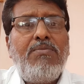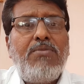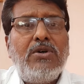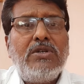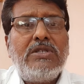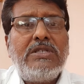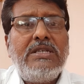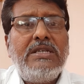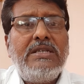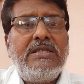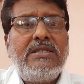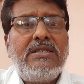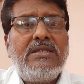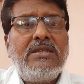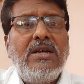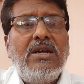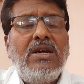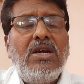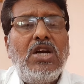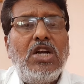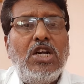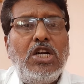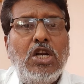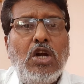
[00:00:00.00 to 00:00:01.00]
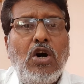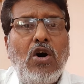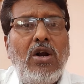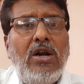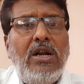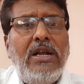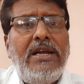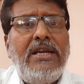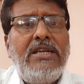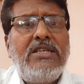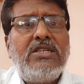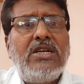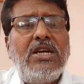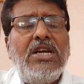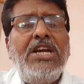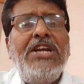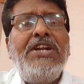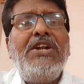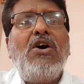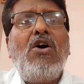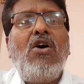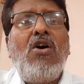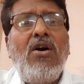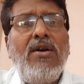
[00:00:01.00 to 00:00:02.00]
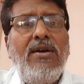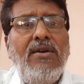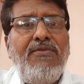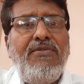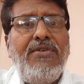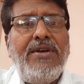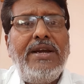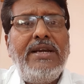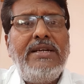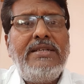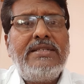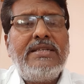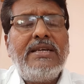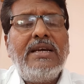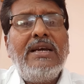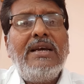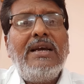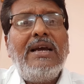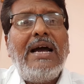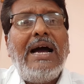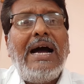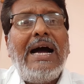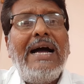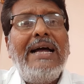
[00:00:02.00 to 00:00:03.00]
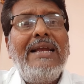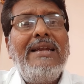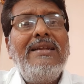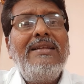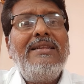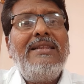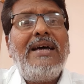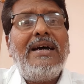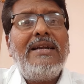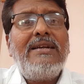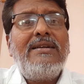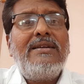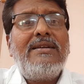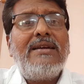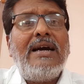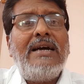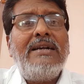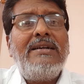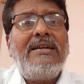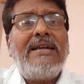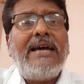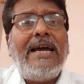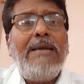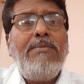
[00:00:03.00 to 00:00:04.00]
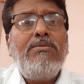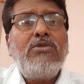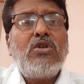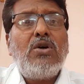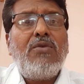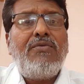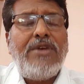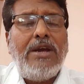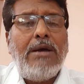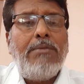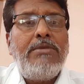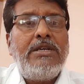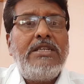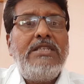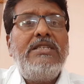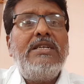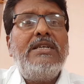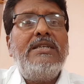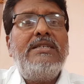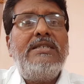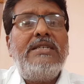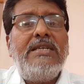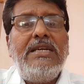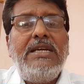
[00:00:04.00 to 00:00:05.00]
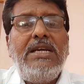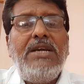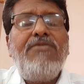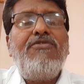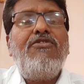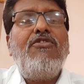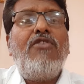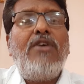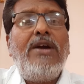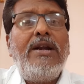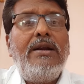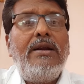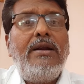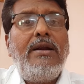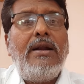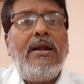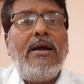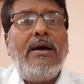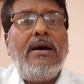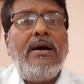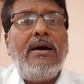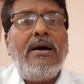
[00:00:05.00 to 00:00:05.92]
possess knowledge in all fields, and that at times of emergency, if one